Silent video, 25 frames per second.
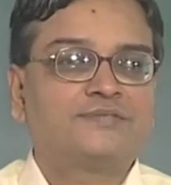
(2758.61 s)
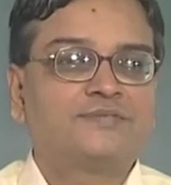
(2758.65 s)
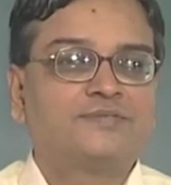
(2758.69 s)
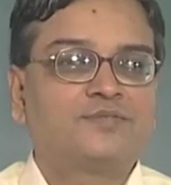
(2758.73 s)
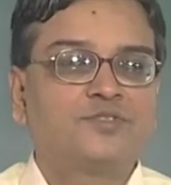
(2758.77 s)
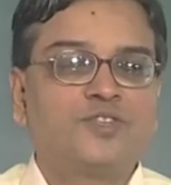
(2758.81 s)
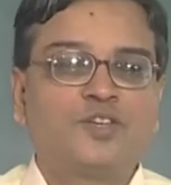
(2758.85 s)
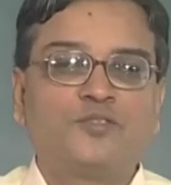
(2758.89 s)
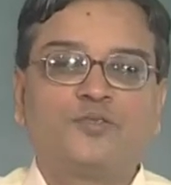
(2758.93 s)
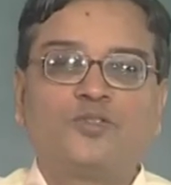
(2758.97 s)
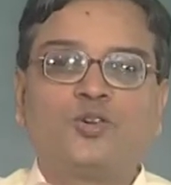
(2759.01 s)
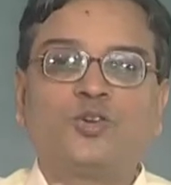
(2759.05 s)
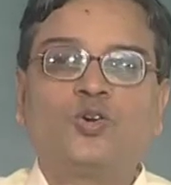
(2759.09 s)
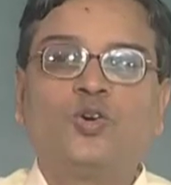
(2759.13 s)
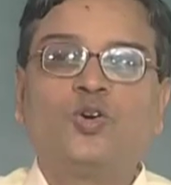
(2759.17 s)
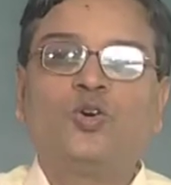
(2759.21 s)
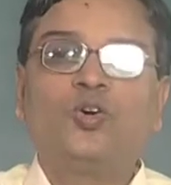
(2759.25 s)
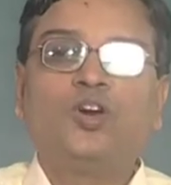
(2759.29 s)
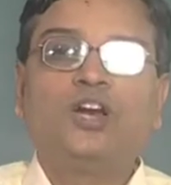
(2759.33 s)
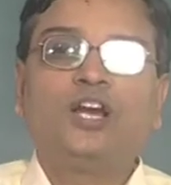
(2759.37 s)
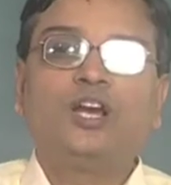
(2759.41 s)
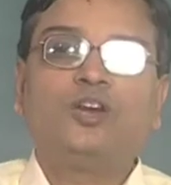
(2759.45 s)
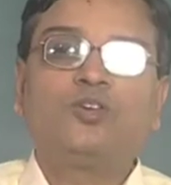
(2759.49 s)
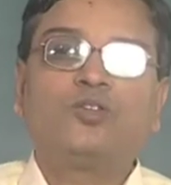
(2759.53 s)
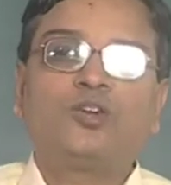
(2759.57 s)
So, if you go
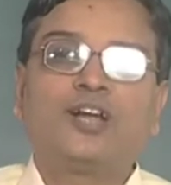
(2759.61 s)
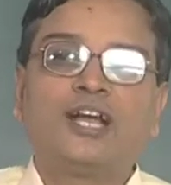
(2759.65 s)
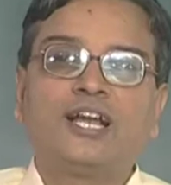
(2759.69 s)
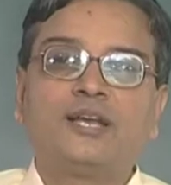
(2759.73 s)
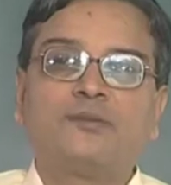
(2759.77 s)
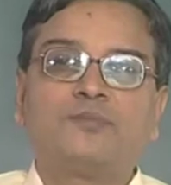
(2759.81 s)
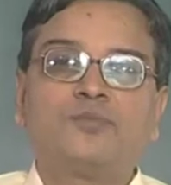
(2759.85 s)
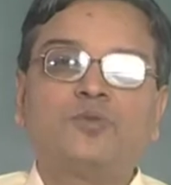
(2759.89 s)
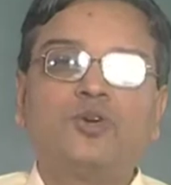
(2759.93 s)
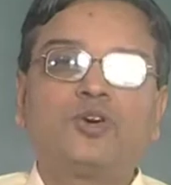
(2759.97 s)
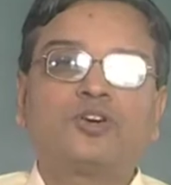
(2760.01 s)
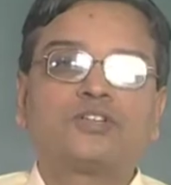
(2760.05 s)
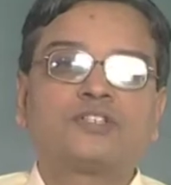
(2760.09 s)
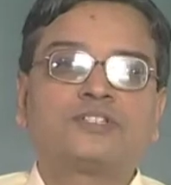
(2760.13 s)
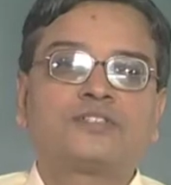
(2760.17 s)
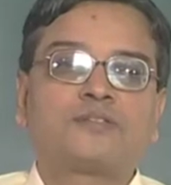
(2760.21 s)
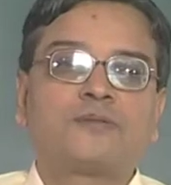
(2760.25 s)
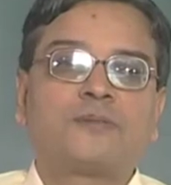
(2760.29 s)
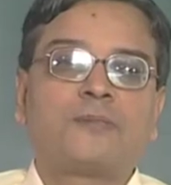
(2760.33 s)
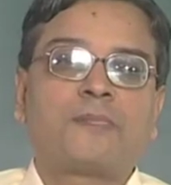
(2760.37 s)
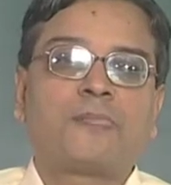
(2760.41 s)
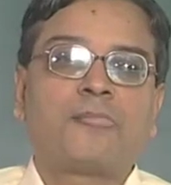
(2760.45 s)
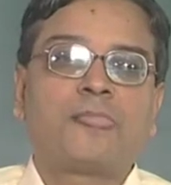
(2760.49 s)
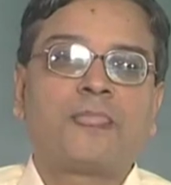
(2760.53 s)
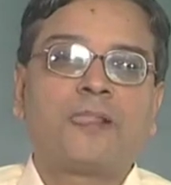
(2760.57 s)
and look at books,
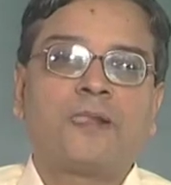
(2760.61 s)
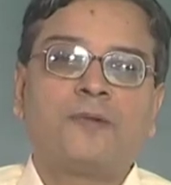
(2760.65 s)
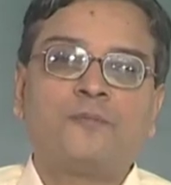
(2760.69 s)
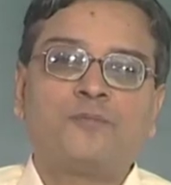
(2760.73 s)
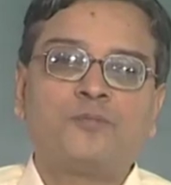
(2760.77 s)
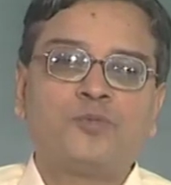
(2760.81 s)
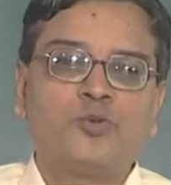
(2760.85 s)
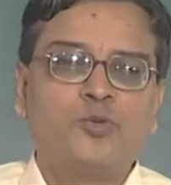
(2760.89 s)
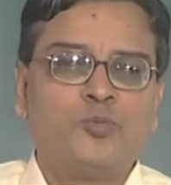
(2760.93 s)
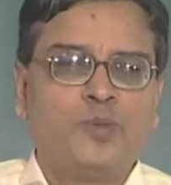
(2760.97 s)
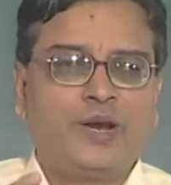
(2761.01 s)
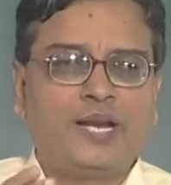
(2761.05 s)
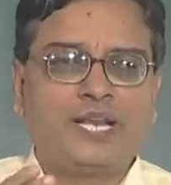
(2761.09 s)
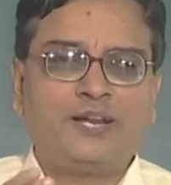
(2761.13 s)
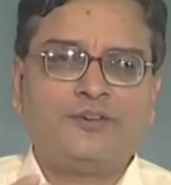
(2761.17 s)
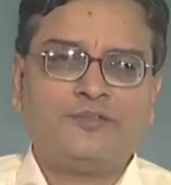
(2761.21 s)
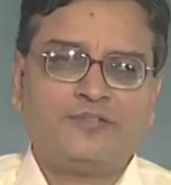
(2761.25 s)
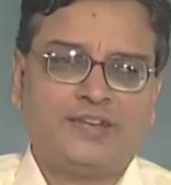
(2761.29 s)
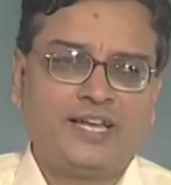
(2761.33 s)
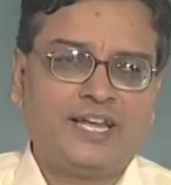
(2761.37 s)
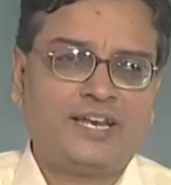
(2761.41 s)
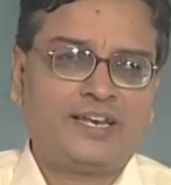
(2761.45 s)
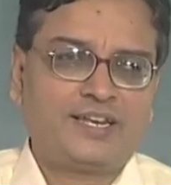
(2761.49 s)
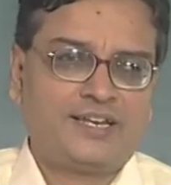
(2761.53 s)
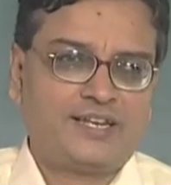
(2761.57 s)
you might have
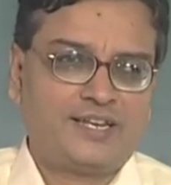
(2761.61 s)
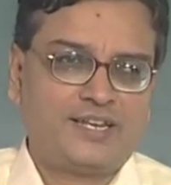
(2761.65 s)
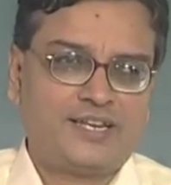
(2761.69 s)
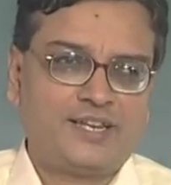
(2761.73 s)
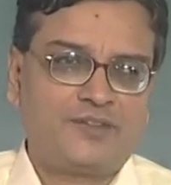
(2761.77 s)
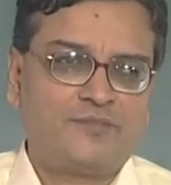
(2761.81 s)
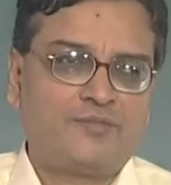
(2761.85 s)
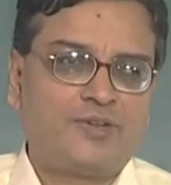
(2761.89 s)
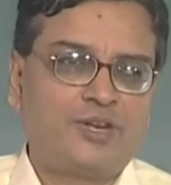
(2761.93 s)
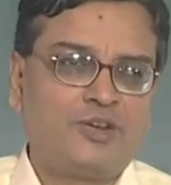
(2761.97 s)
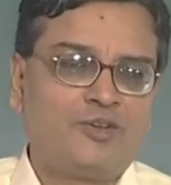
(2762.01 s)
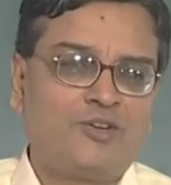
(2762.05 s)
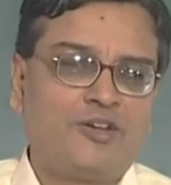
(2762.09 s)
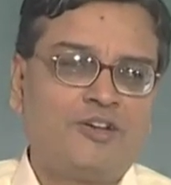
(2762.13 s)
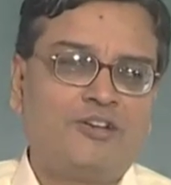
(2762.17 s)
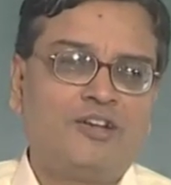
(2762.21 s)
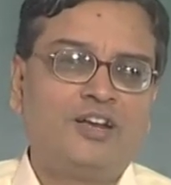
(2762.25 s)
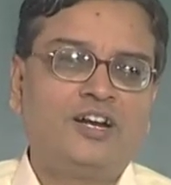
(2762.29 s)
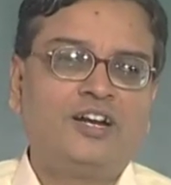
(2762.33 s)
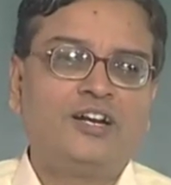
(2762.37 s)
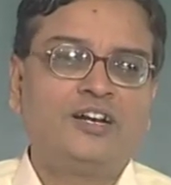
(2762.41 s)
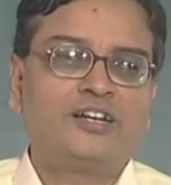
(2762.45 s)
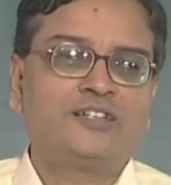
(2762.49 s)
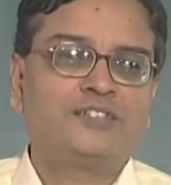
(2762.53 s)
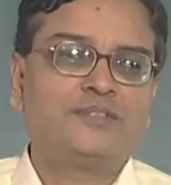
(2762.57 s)
done when you have
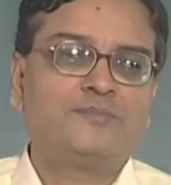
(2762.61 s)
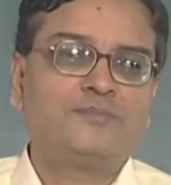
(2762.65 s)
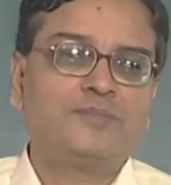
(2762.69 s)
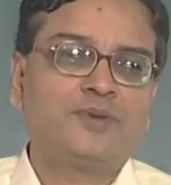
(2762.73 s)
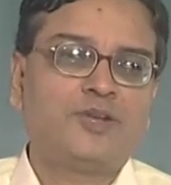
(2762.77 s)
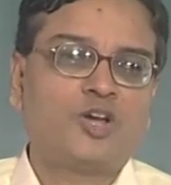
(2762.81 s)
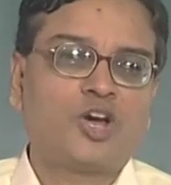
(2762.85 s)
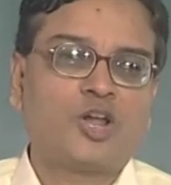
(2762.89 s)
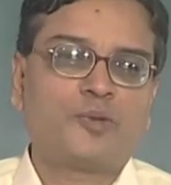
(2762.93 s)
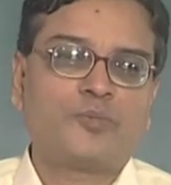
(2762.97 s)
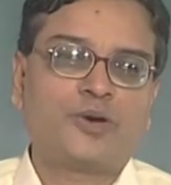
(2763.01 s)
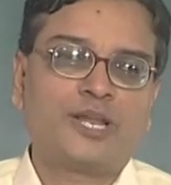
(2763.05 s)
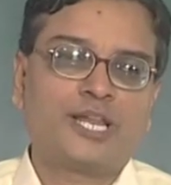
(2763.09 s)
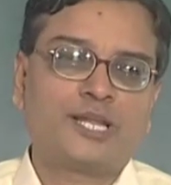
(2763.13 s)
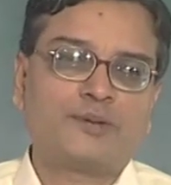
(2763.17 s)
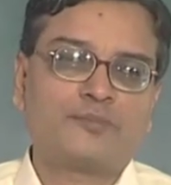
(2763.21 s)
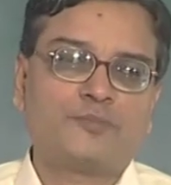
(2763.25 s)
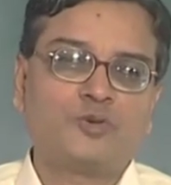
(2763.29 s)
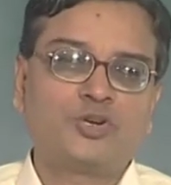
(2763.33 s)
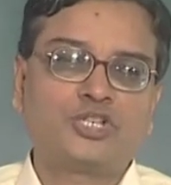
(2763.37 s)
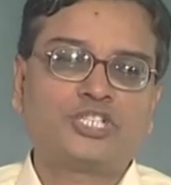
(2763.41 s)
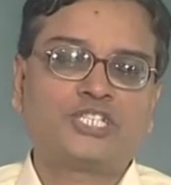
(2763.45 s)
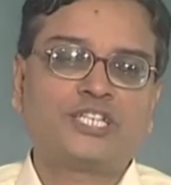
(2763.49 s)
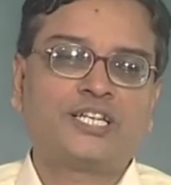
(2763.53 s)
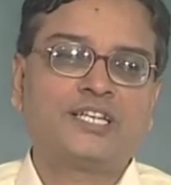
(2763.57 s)
learned simple harmonic
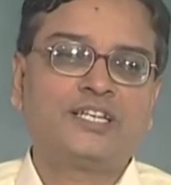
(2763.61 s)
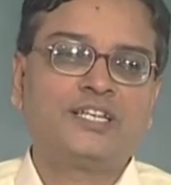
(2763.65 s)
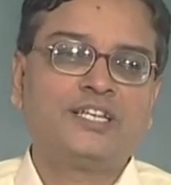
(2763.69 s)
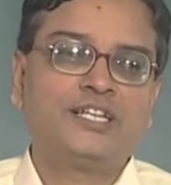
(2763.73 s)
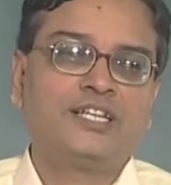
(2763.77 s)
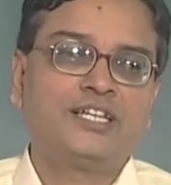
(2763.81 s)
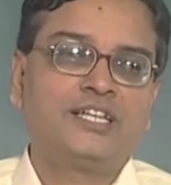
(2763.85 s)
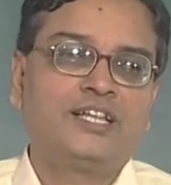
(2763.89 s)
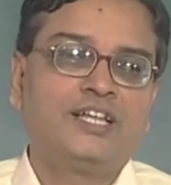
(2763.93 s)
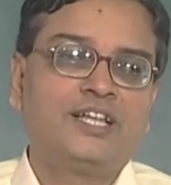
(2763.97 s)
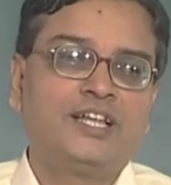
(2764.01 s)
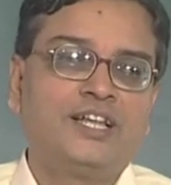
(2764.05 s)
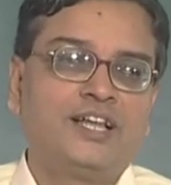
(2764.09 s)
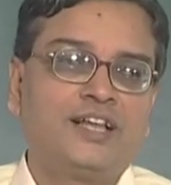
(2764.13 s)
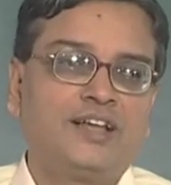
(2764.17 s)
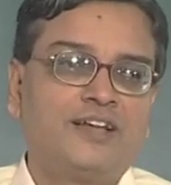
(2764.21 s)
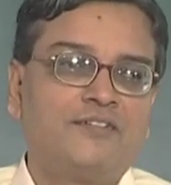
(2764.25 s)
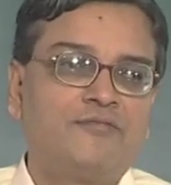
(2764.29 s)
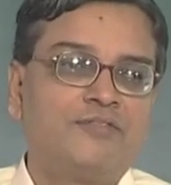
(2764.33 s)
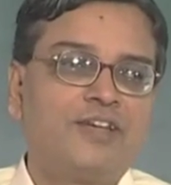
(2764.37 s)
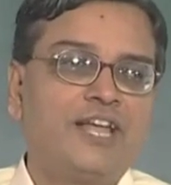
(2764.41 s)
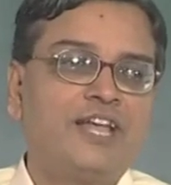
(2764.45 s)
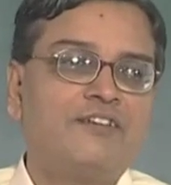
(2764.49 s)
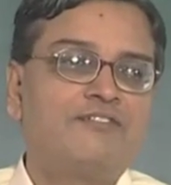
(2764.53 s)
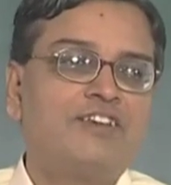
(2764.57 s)
motion, wave